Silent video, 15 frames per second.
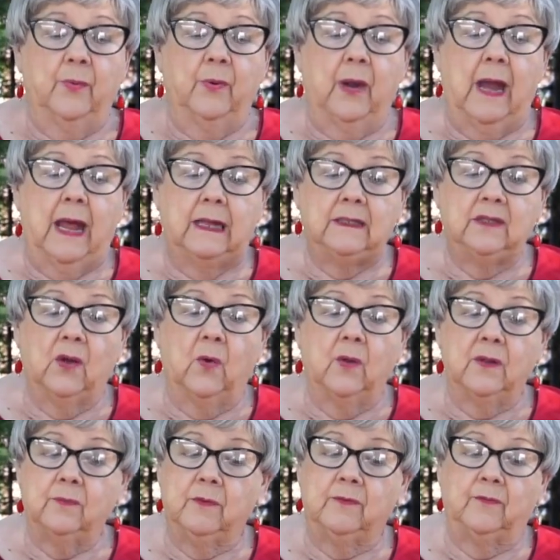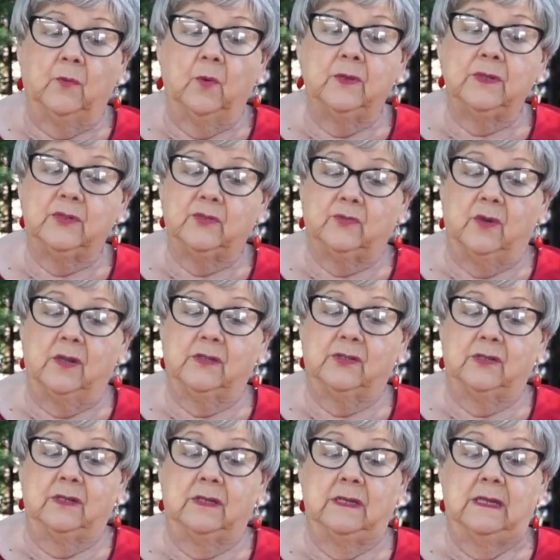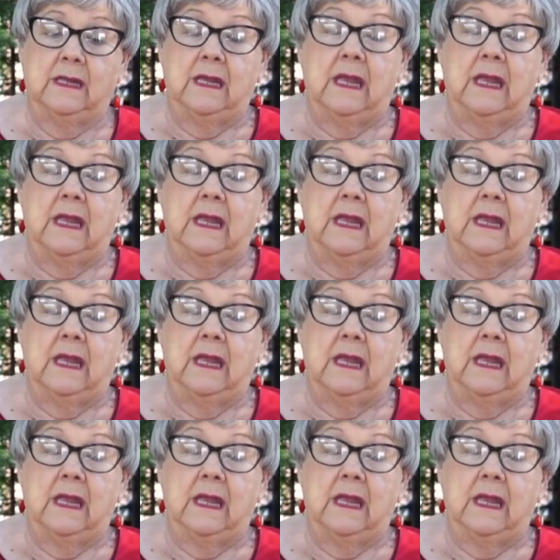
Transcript: pride goeth before destruction,